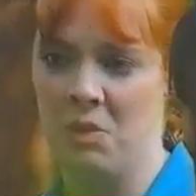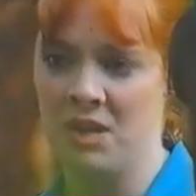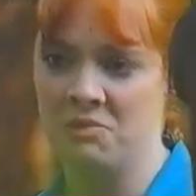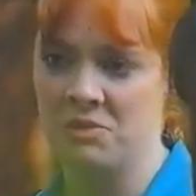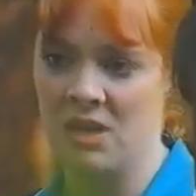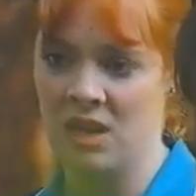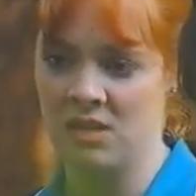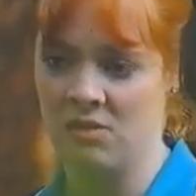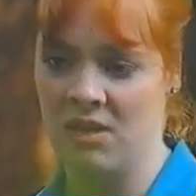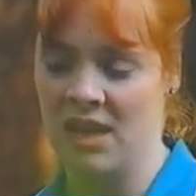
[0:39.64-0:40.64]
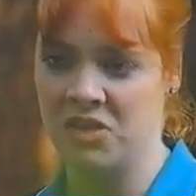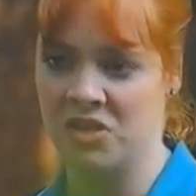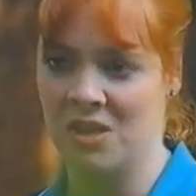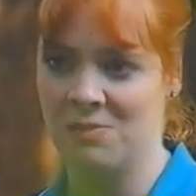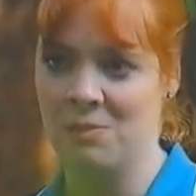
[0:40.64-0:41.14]
why you denied our
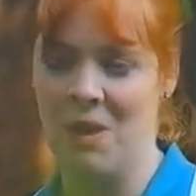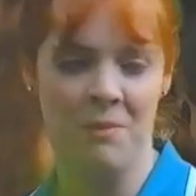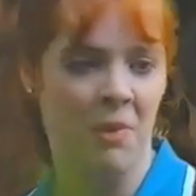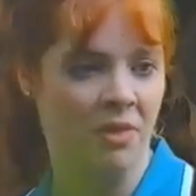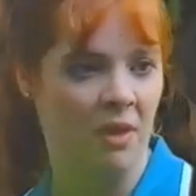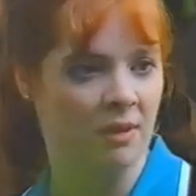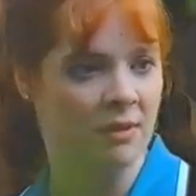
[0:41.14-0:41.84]
relationship to my mother.